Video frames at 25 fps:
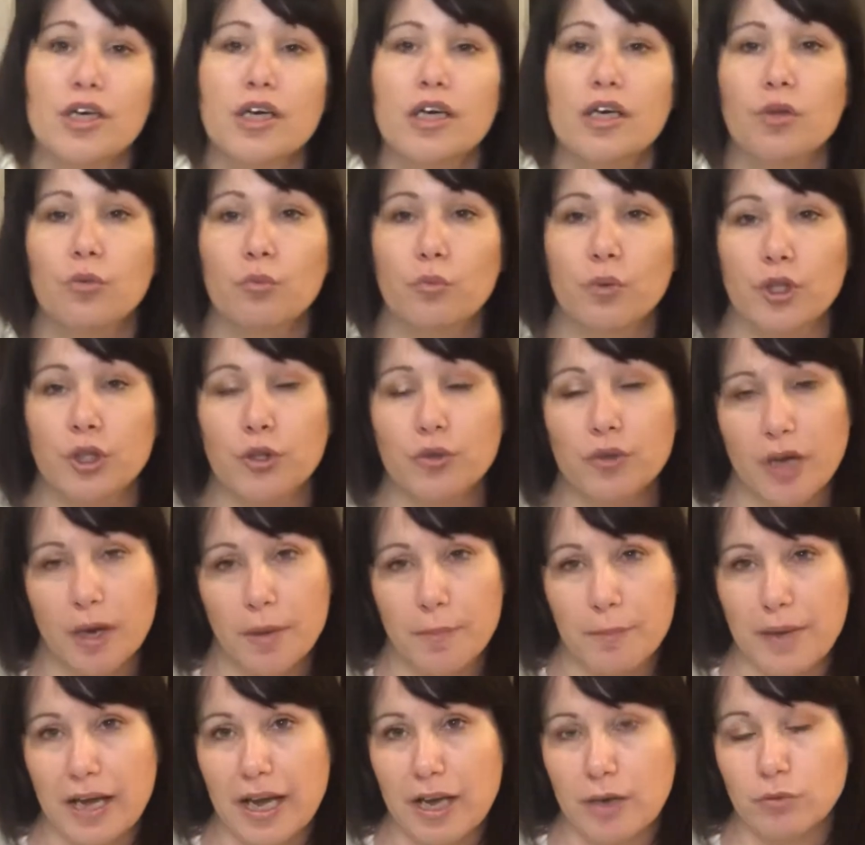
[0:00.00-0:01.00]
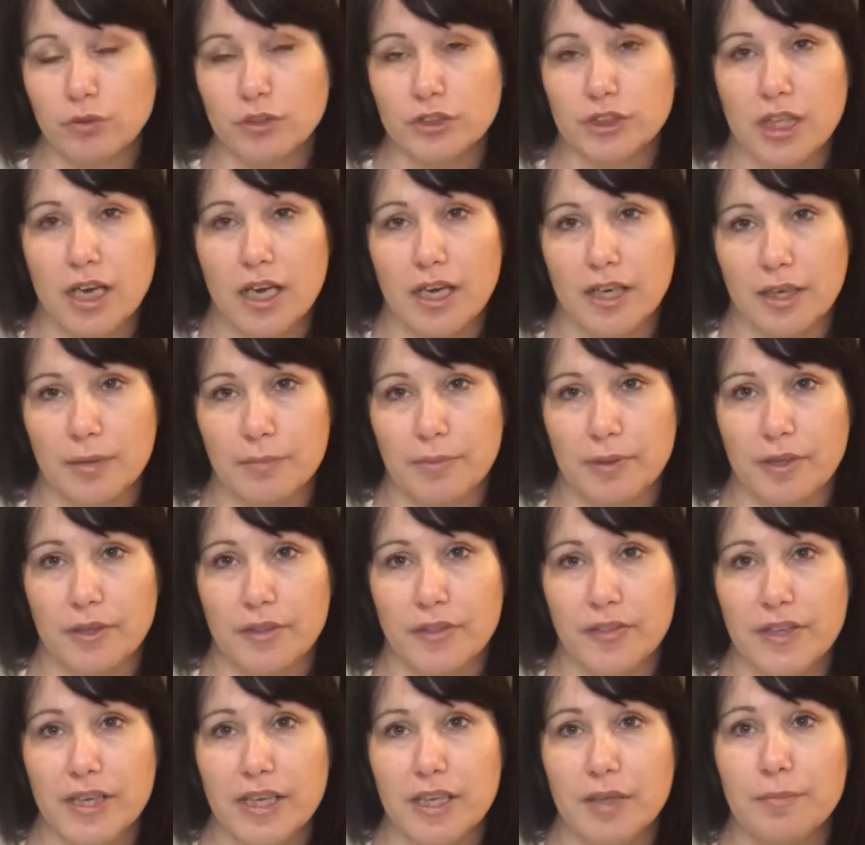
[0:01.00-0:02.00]
When you come back, we'll talk about
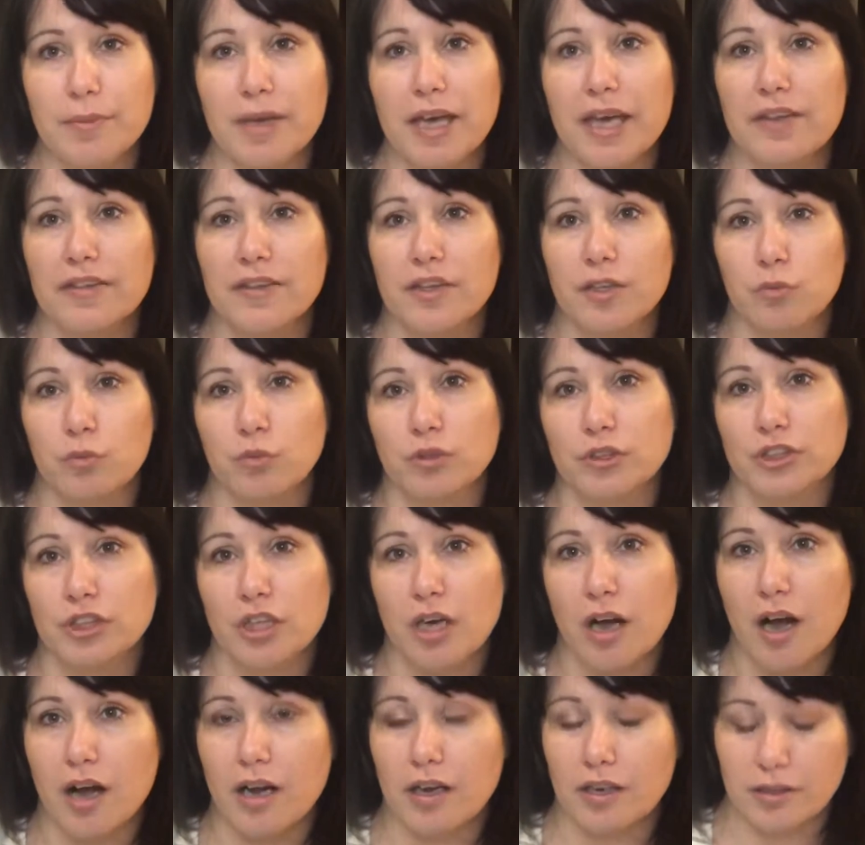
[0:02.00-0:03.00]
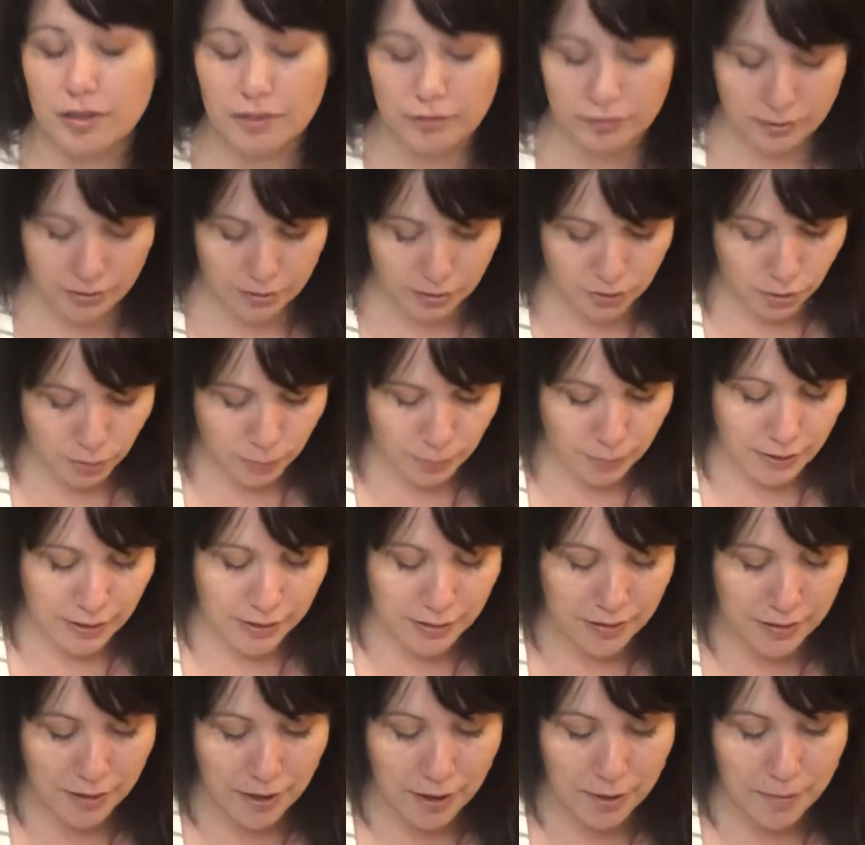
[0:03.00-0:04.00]
theme, and then we'll talk a little
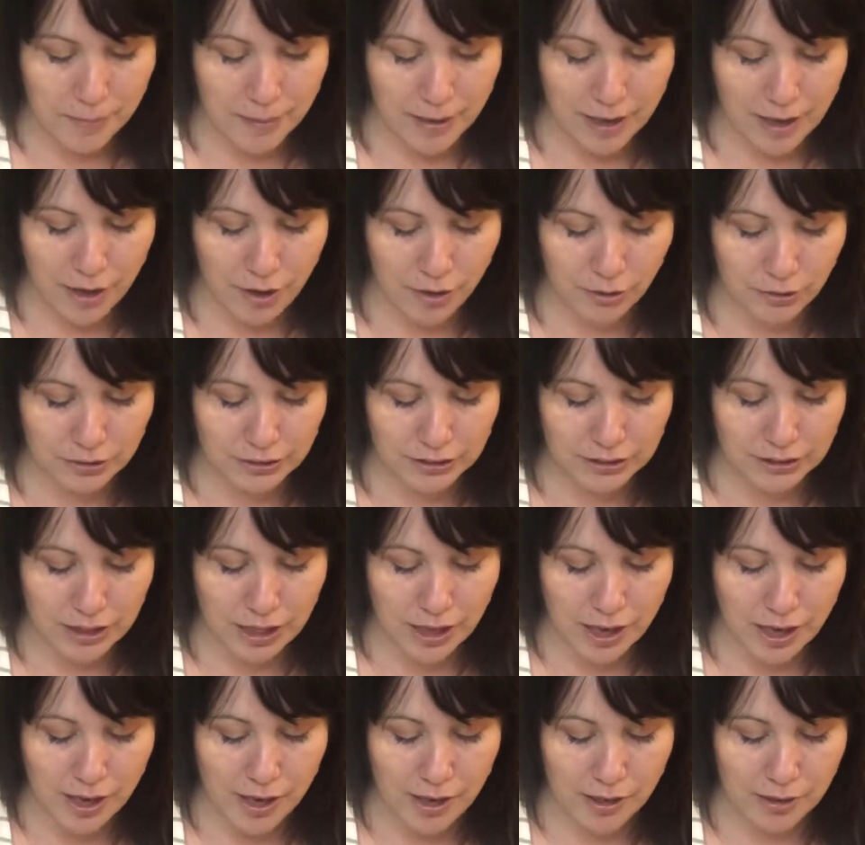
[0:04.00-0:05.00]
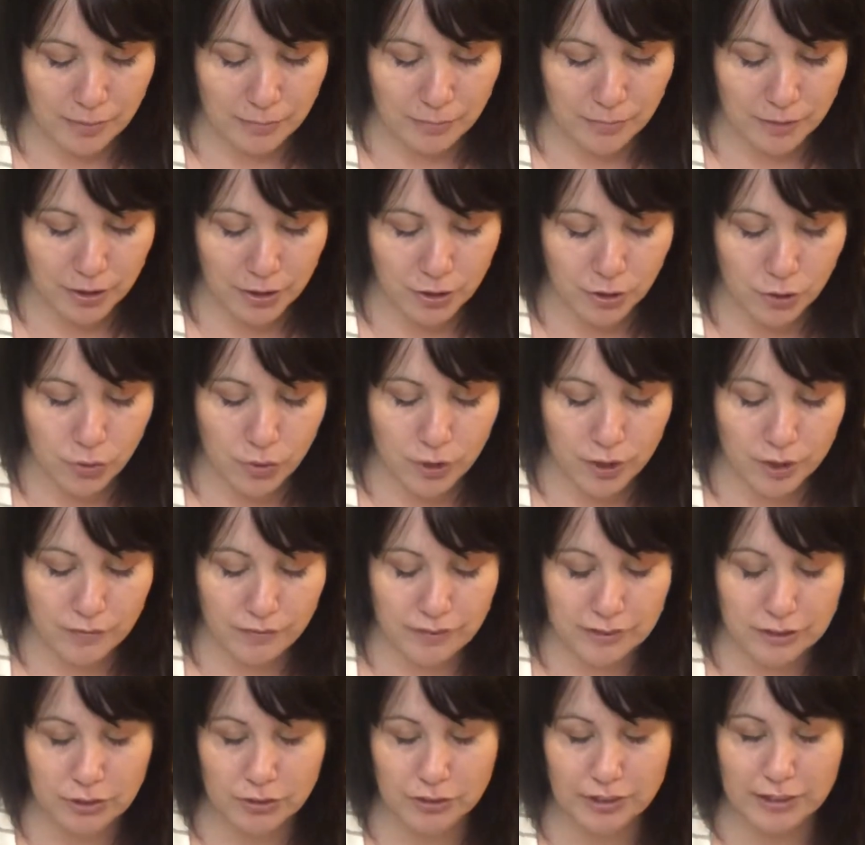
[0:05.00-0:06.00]
bit about your
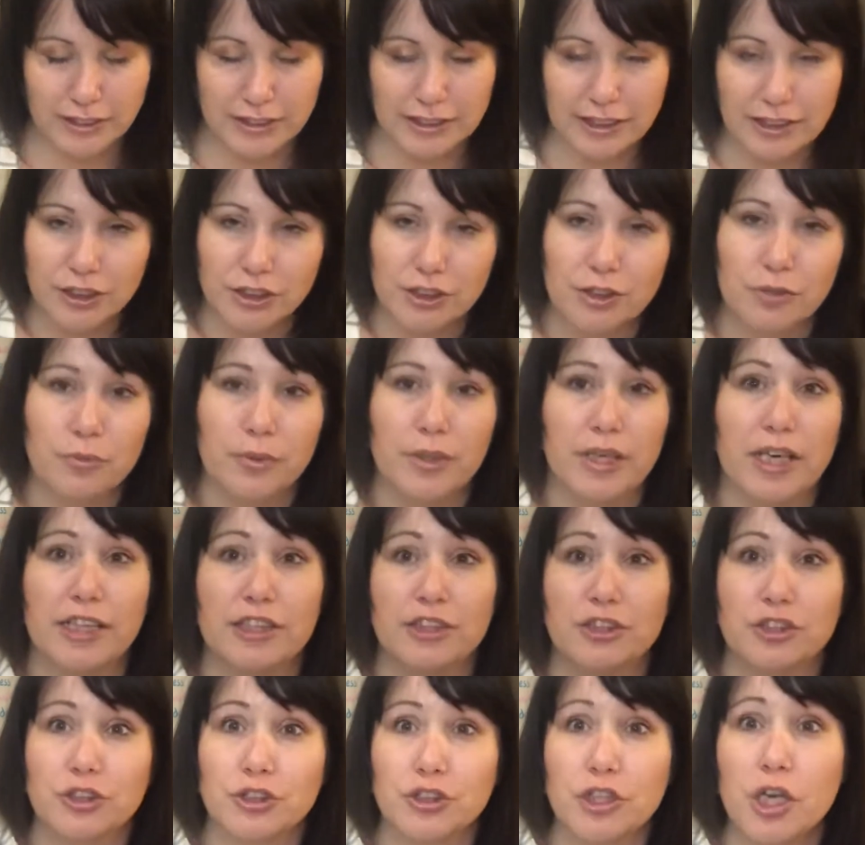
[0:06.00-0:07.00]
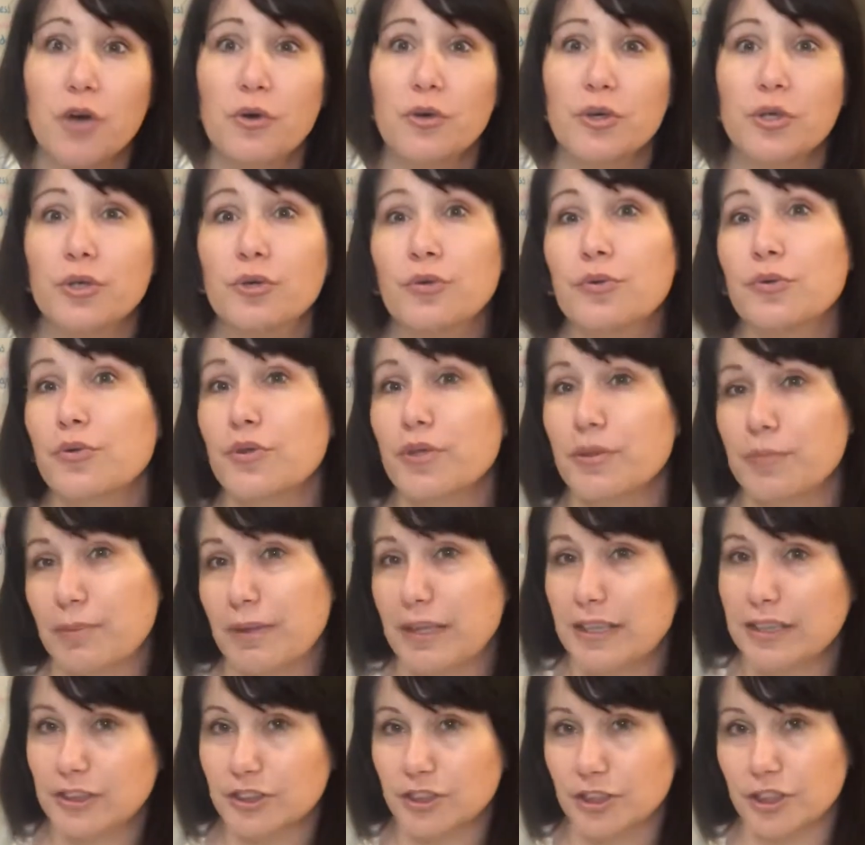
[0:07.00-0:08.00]
visualization when I show you the
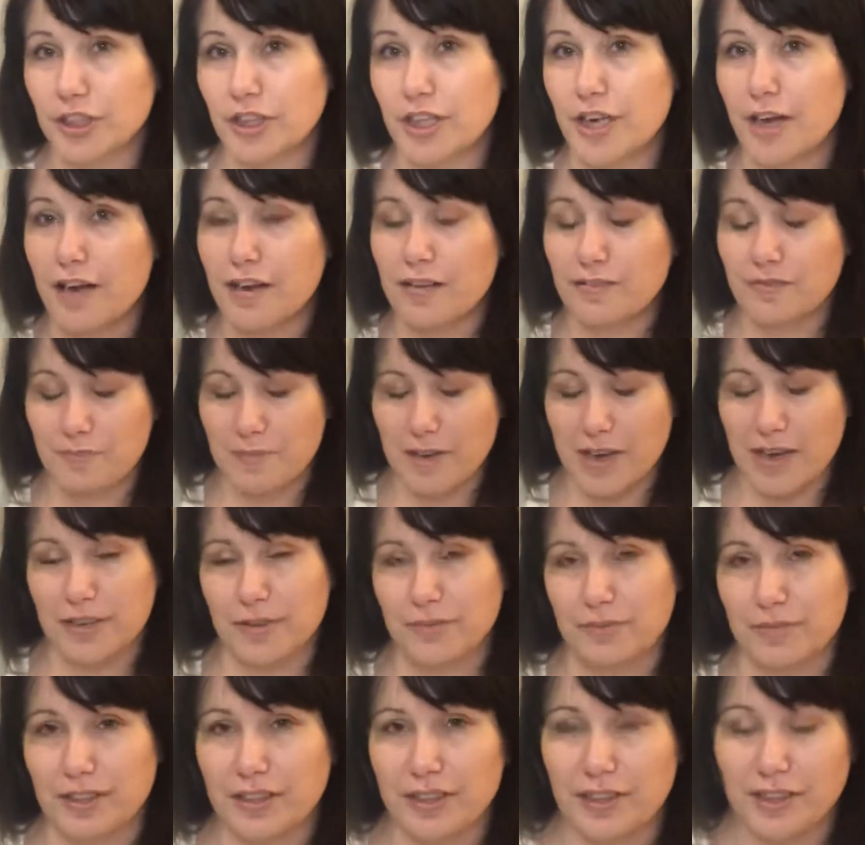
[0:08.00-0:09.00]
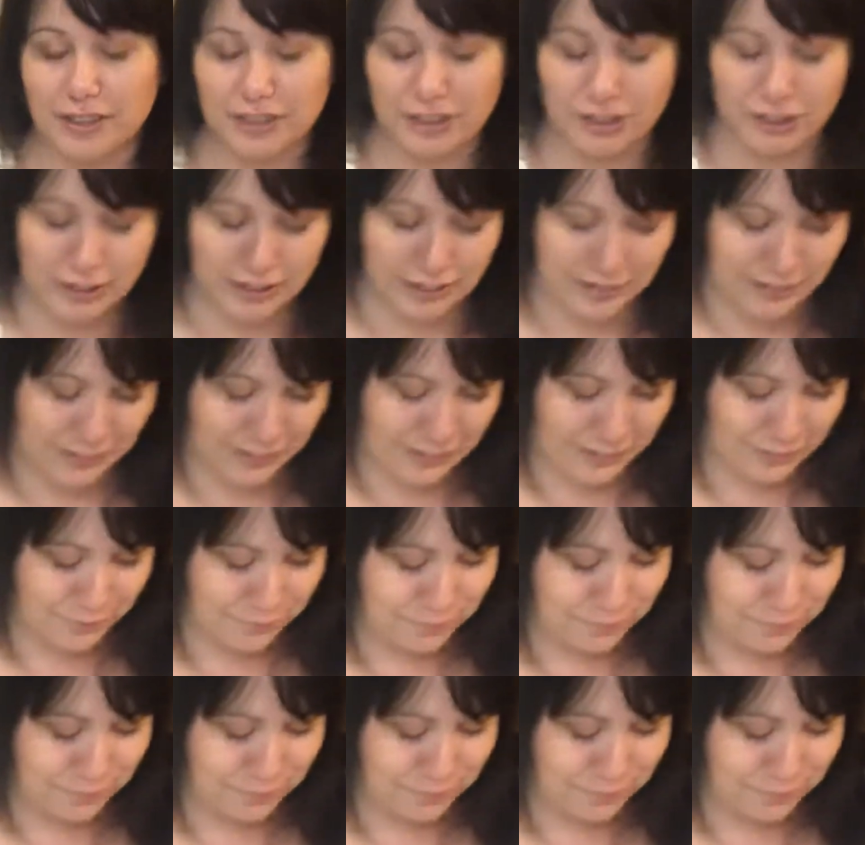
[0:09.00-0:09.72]
picture of Madame Rhinoceros.